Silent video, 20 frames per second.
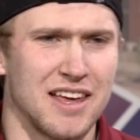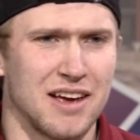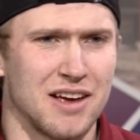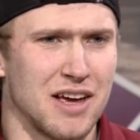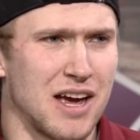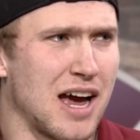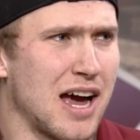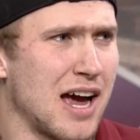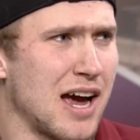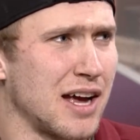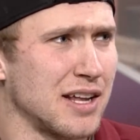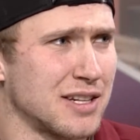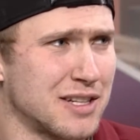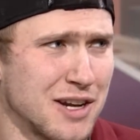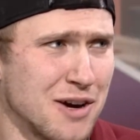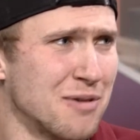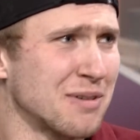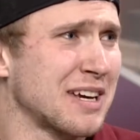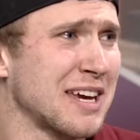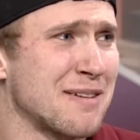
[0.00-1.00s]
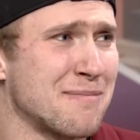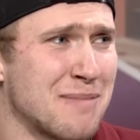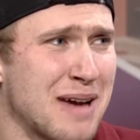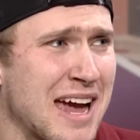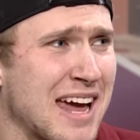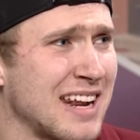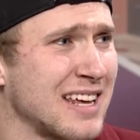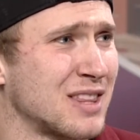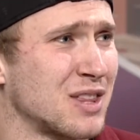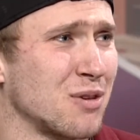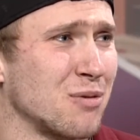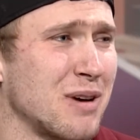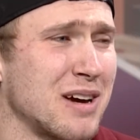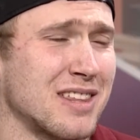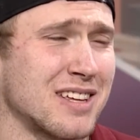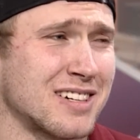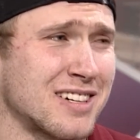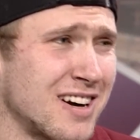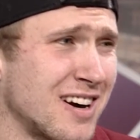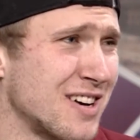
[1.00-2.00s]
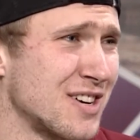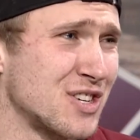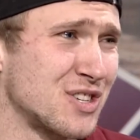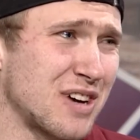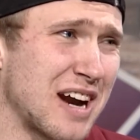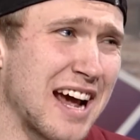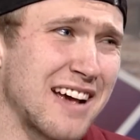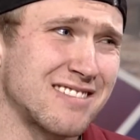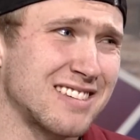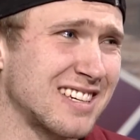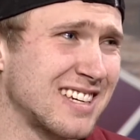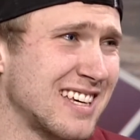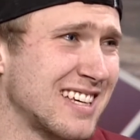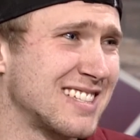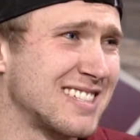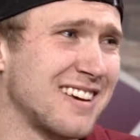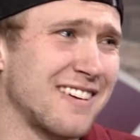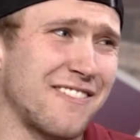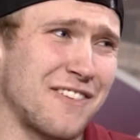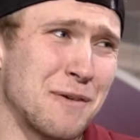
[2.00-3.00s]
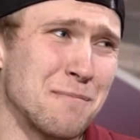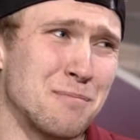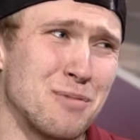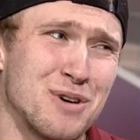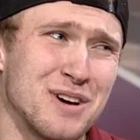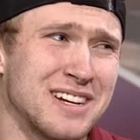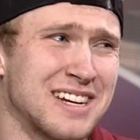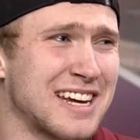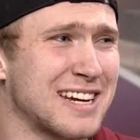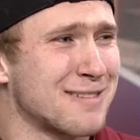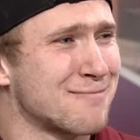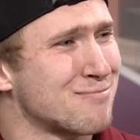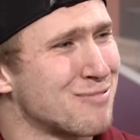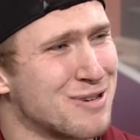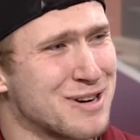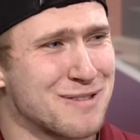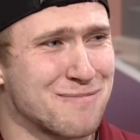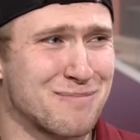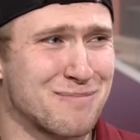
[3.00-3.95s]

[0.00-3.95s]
don't get mad at the way the car drives. It gets you from point A to point B